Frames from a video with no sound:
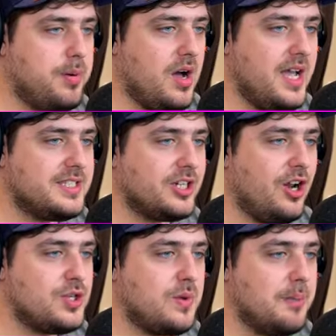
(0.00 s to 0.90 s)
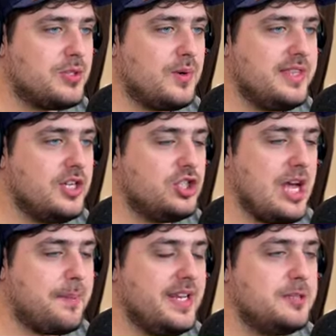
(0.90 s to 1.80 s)
But it's a close one between the
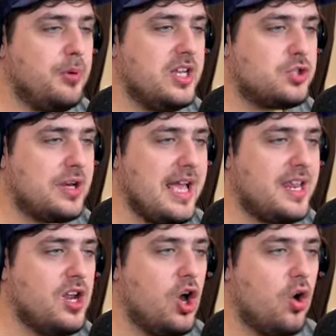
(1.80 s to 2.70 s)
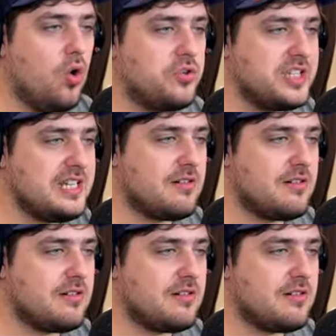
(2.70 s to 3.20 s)
Japanese bullet train or the